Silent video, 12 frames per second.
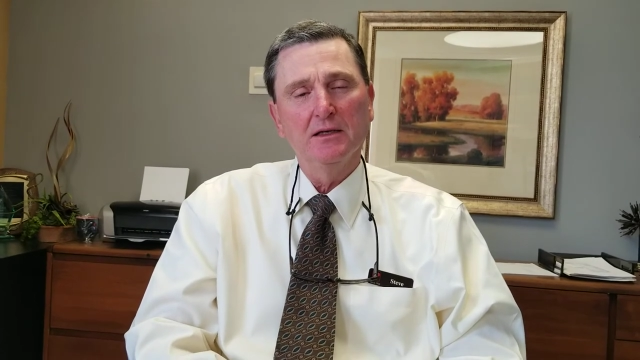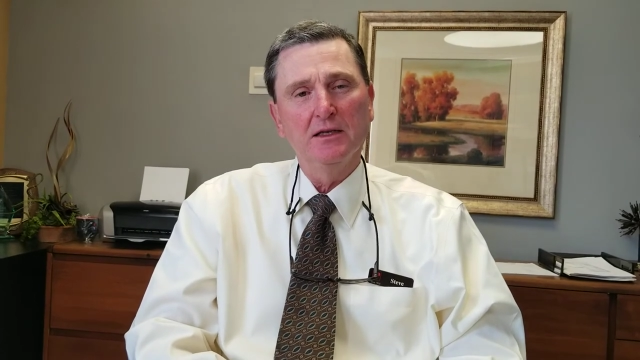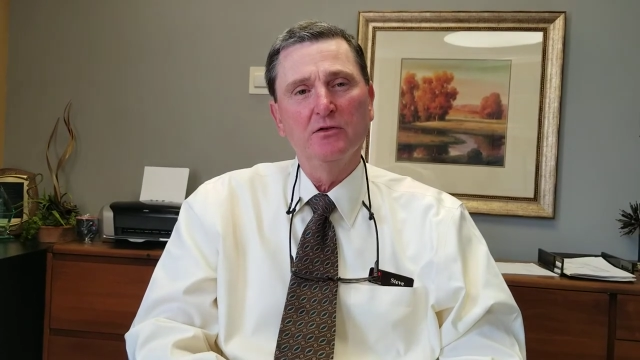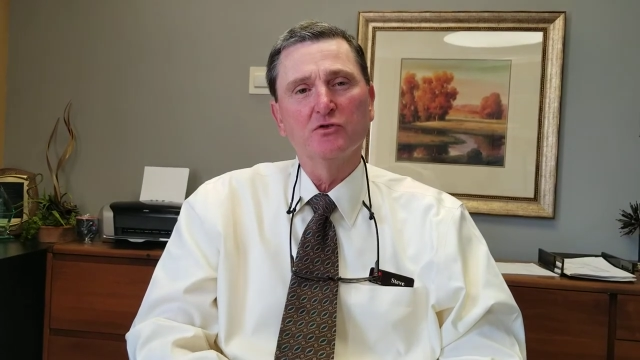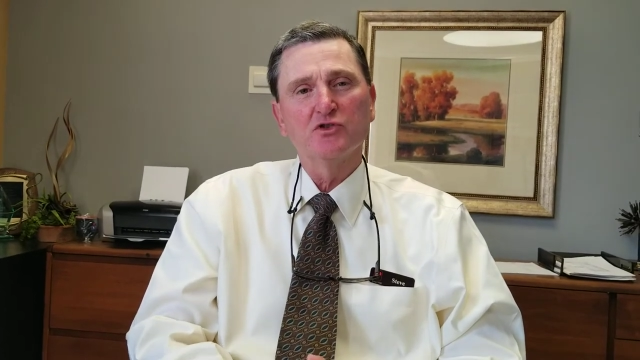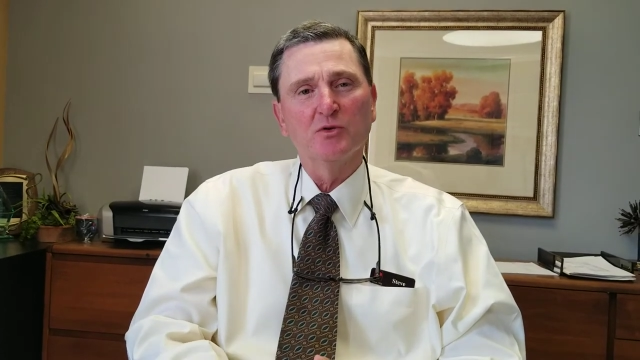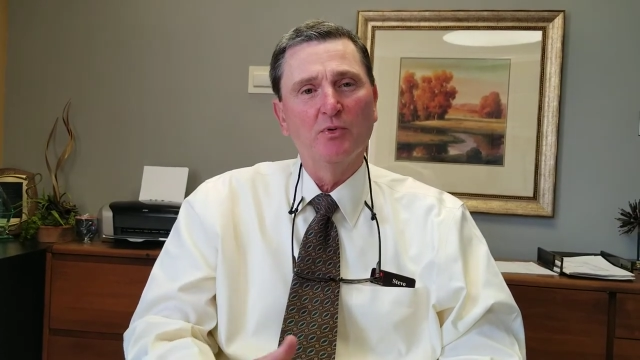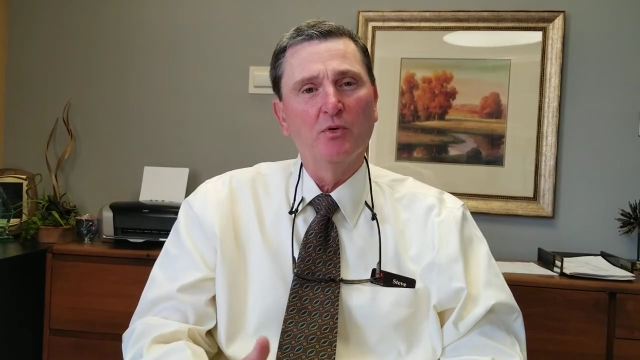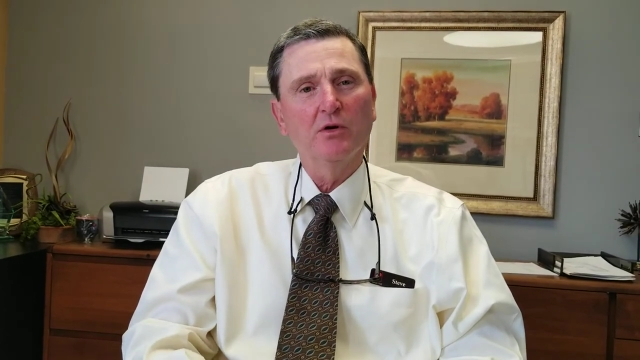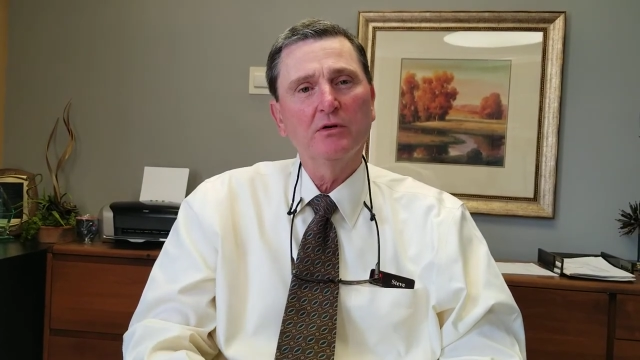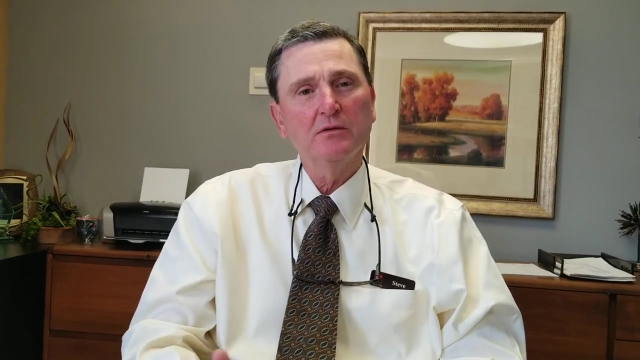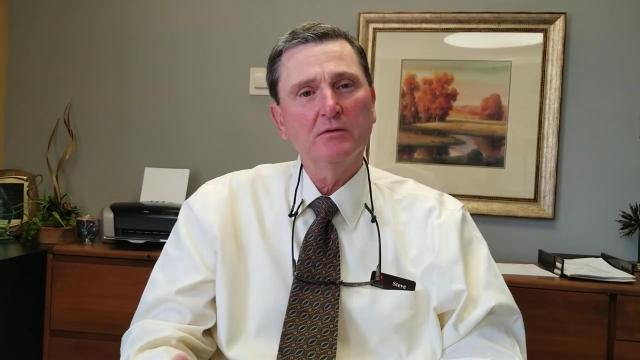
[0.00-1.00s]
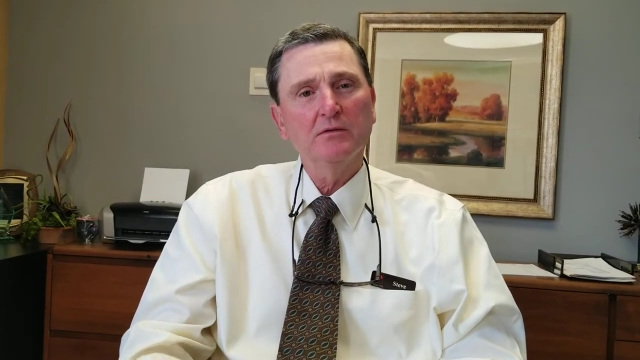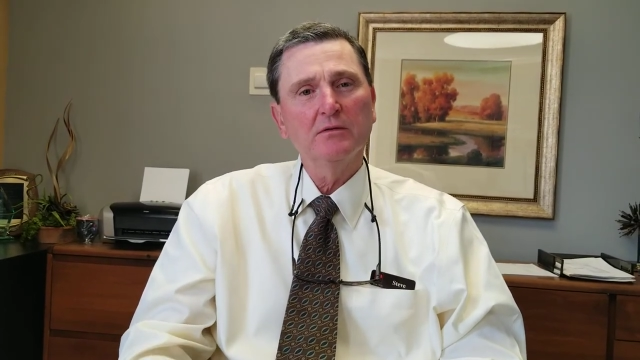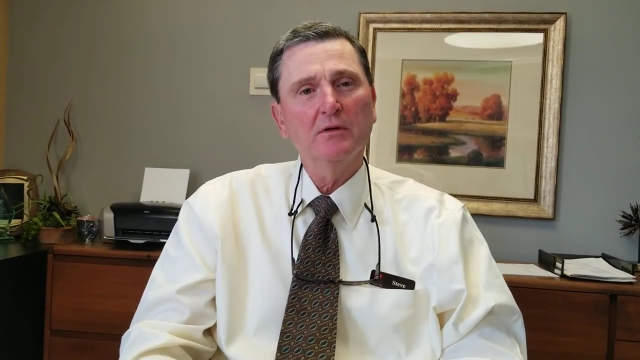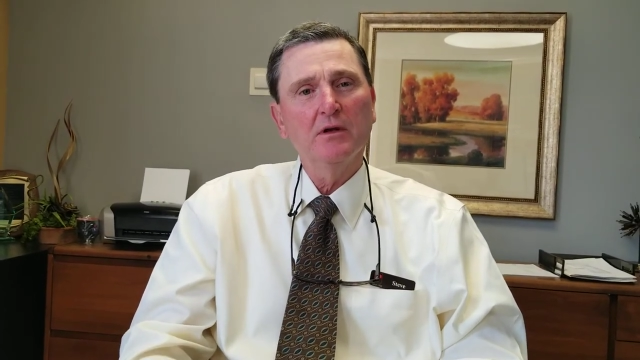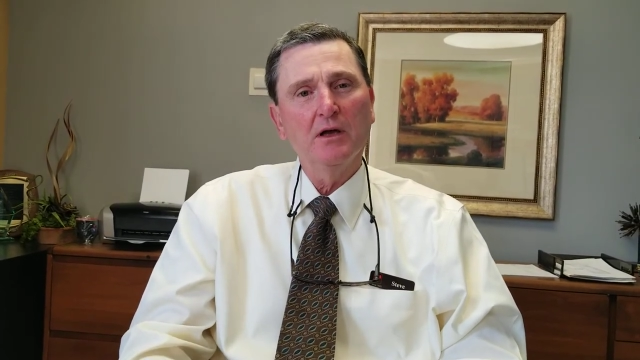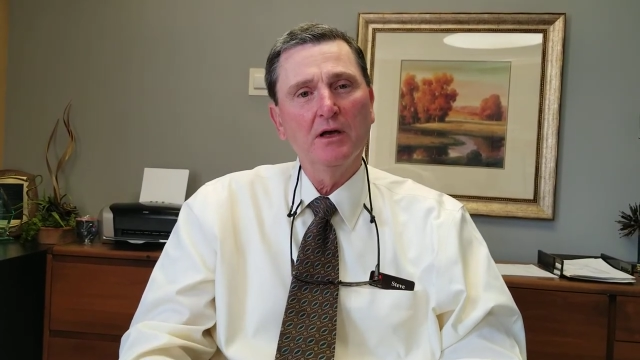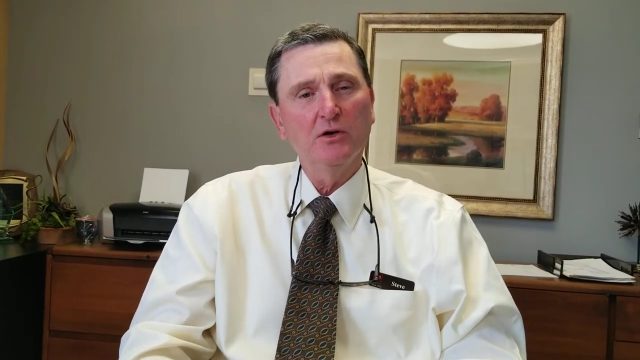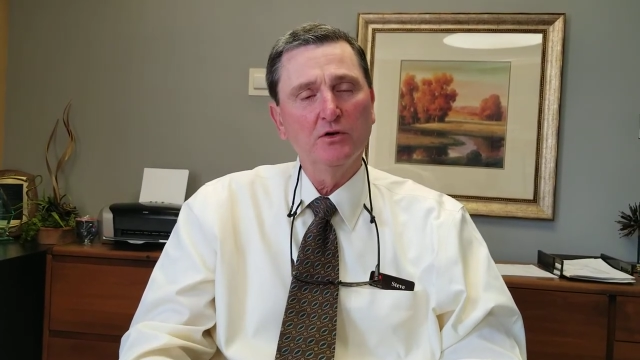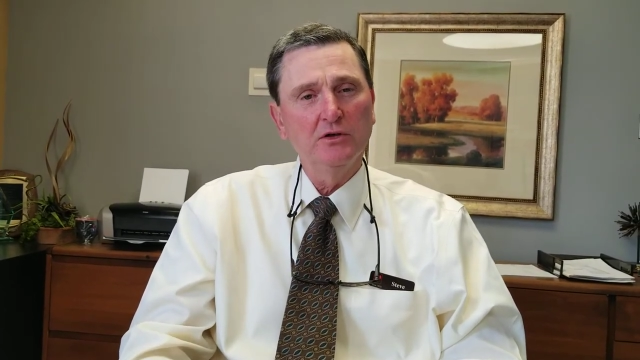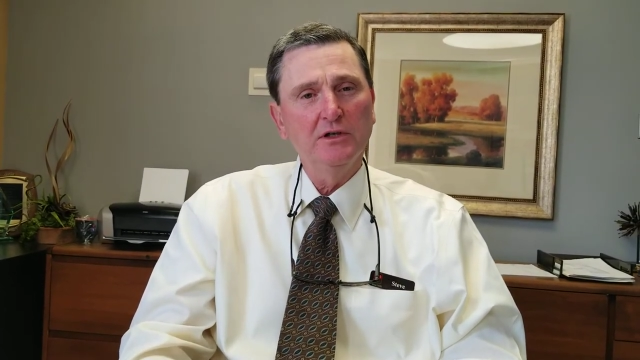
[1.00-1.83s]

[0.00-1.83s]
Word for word: Either support uh, good